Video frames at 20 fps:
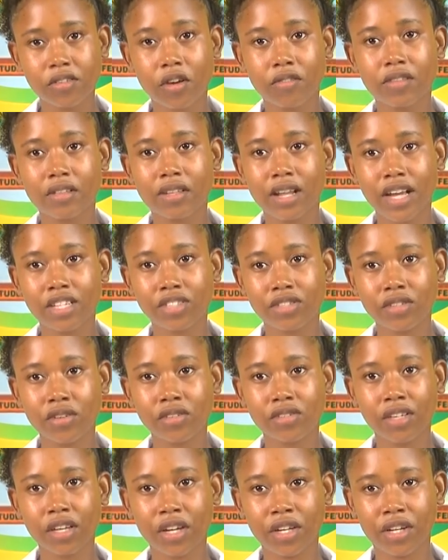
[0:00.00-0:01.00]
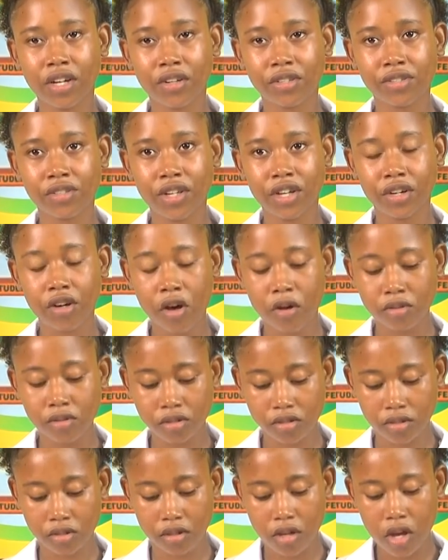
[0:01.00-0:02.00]
of the National Secondary Student
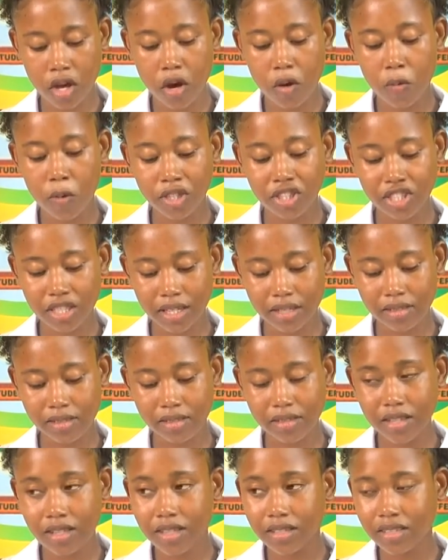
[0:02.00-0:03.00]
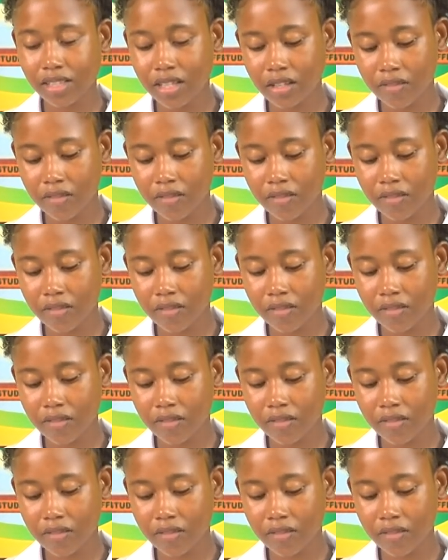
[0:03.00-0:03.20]
Council, which is to